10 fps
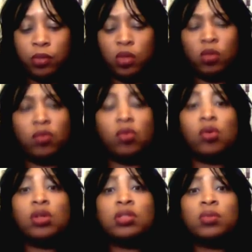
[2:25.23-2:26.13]
Of
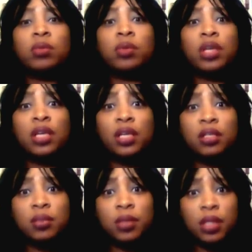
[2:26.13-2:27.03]
course, we were kids,
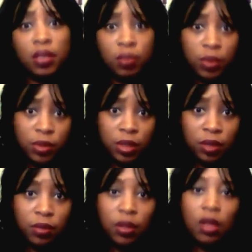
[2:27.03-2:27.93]
so we didn't have a
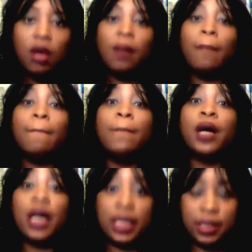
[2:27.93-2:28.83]
motorcycle.
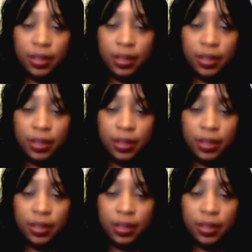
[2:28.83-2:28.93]
But